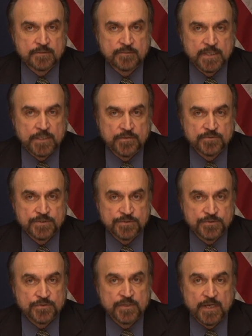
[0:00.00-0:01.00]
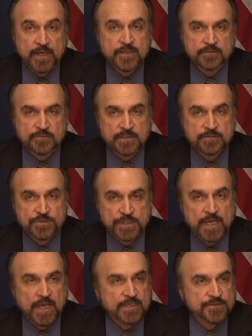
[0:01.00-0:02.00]
to do that, and
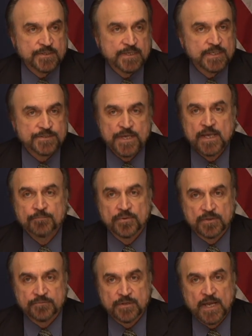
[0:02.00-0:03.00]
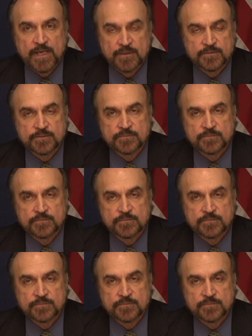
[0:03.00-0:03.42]
GA is an example of that.